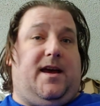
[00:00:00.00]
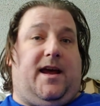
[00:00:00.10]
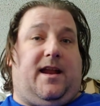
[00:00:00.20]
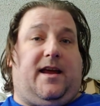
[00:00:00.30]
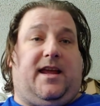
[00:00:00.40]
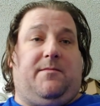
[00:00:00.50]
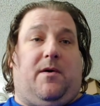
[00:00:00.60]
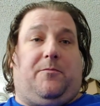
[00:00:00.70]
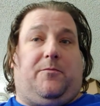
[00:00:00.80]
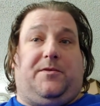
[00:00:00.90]
And I came
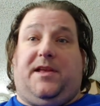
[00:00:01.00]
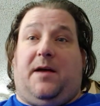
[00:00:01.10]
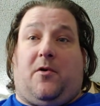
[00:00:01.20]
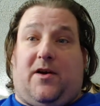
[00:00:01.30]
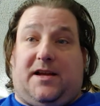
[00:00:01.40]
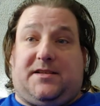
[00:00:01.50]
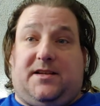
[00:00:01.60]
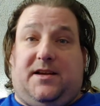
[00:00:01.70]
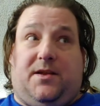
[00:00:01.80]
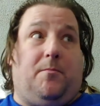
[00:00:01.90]
up with the
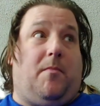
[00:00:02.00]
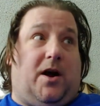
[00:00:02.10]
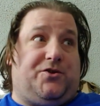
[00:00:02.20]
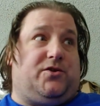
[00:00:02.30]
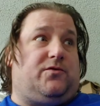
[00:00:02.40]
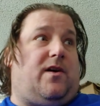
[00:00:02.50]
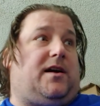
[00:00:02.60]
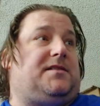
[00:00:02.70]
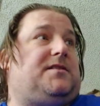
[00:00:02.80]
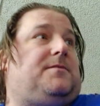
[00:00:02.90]
MRS, the Modular
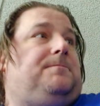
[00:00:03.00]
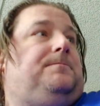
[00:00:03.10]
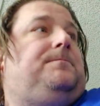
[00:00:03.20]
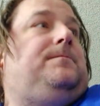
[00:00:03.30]
Rocket System.